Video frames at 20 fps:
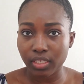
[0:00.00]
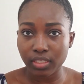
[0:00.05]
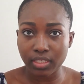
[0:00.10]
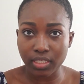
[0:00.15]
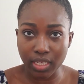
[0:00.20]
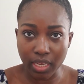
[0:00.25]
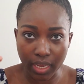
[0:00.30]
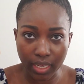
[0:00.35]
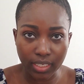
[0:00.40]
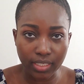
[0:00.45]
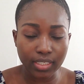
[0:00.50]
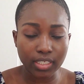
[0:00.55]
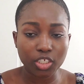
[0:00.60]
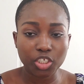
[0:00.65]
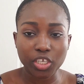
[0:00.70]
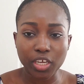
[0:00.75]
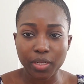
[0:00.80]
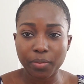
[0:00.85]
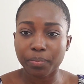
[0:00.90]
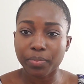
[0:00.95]
takes
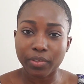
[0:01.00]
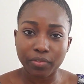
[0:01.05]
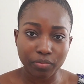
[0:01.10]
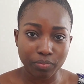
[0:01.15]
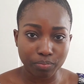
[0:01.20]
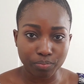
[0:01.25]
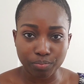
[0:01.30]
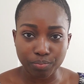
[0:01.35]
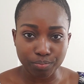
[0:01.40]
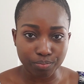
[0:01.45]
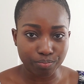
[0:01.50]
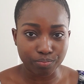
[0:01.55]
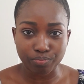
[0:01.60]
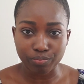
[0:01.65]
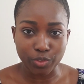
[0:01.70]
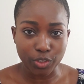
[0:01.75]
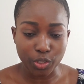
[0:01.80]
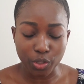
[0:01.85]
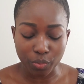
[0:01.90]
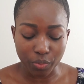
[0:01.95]
shape, if
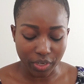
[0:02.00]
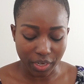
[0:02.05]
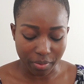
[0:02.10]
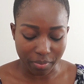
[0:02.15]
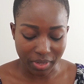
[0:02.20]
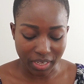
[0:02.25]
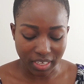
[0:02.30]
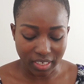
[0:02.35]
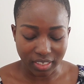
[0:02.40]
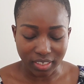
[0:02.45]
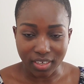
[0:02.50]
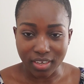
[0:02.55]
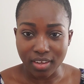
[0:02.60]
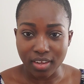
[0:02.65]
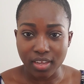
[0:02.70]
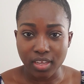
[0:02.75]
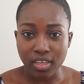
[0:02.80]
you know what I mean.